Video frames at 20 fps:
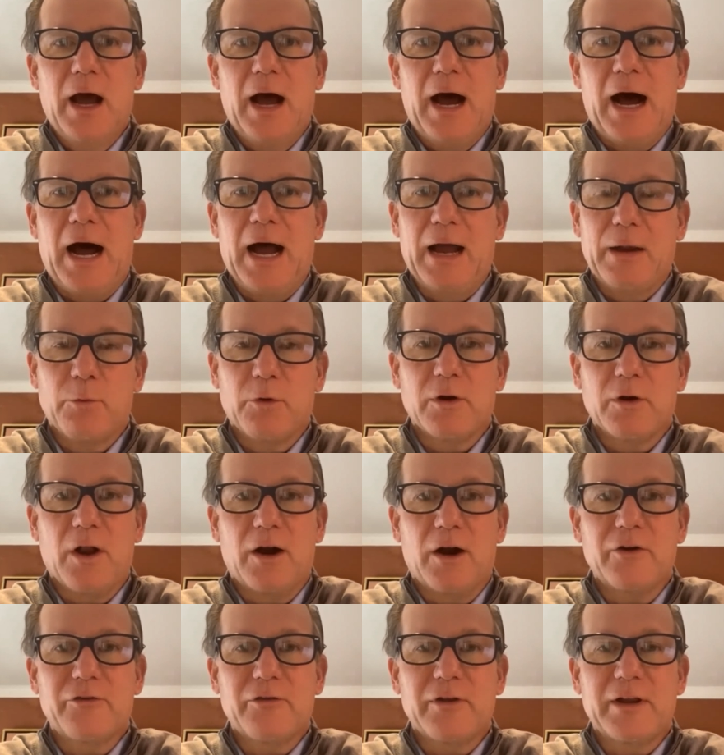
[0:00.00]
And we're
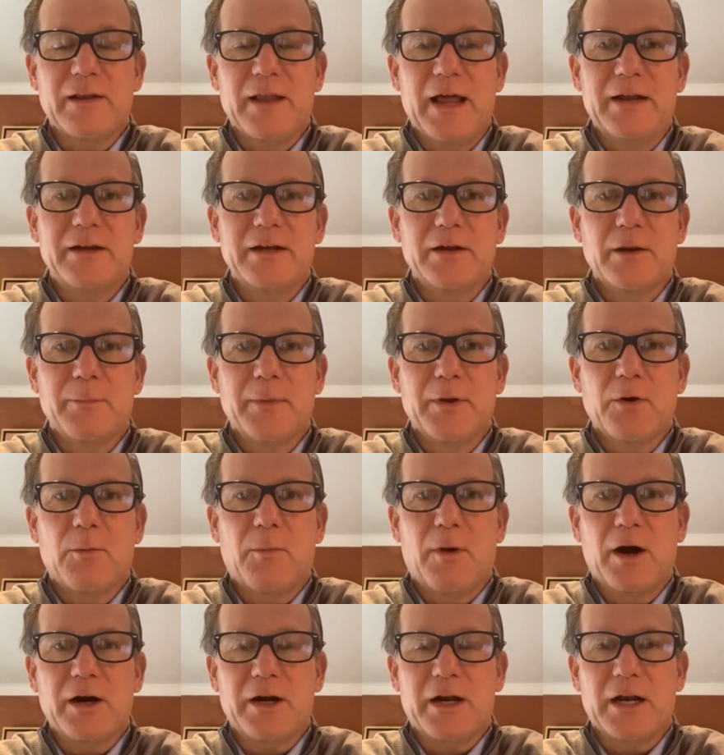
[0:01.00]
largely lending to middle
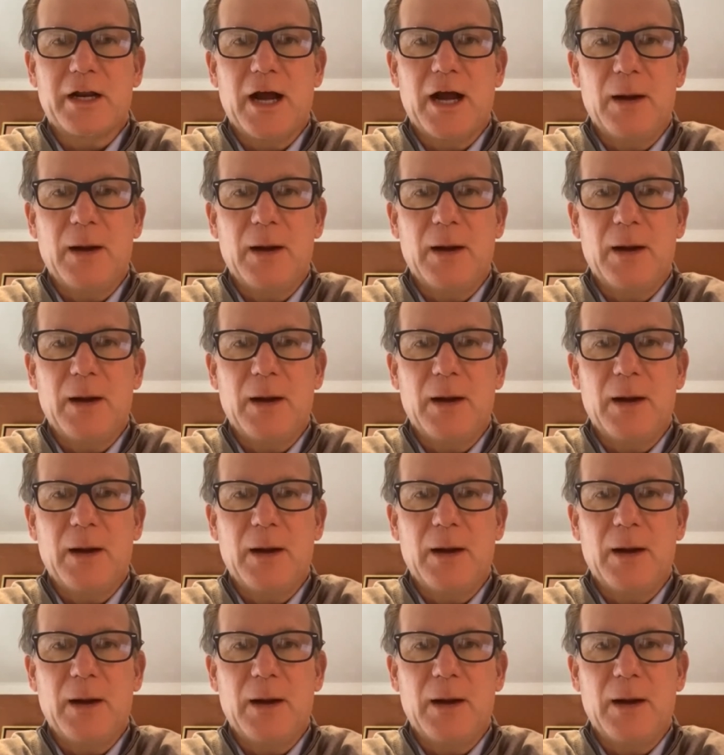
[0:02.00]
market